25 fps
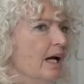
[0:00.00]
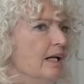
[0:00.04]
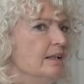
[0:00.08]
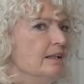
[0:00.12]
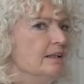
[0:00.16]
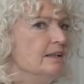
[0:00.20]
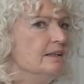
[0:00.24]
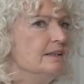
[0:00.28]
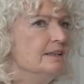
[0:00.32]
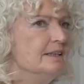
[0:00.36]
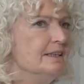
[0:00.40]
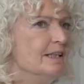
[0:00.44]

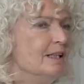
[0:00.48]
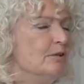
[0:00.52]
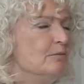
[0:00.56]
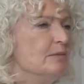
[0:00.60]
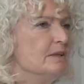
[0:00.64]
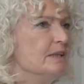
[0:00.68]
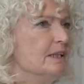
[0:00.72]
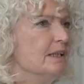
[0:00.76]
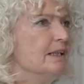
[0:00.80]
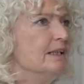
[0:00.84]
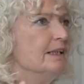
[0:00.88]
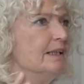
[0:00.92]
and it
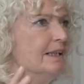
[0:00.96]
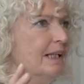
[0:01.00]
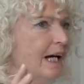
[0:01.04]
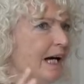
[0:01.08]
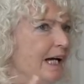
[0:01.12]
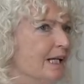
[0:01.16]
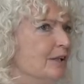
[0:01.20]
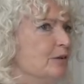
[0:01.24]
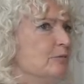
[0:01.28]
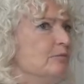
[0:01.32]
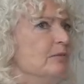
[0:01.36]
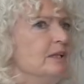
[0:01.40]
seems
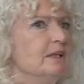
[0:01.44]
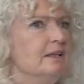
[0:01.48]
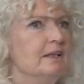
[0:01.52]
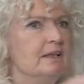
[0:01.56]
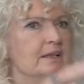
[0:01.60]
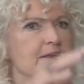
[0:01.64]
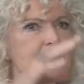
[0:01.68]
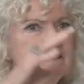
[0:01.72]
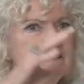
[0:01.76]
enlightenment is